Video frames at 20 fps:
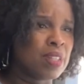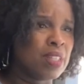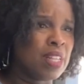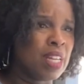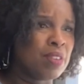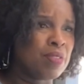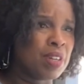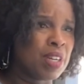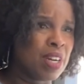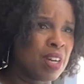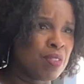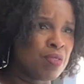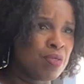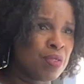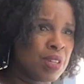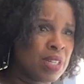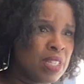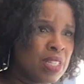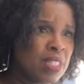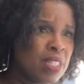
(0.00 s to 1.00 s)
like
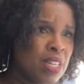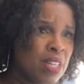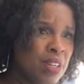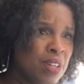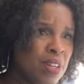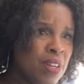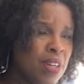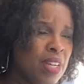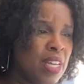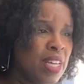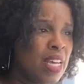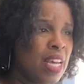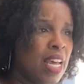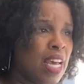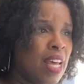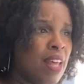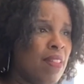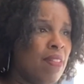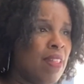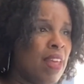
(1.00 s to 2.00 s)
recovery center, okay.
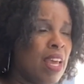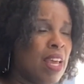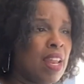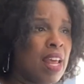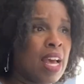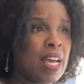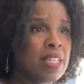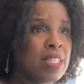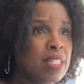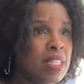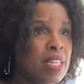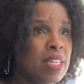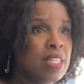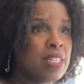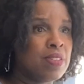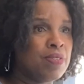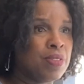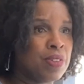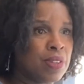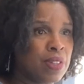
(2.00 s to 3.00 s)
and they'd ask
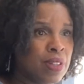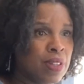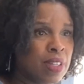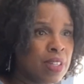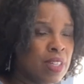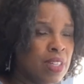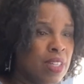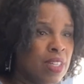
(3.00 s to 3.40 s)
us for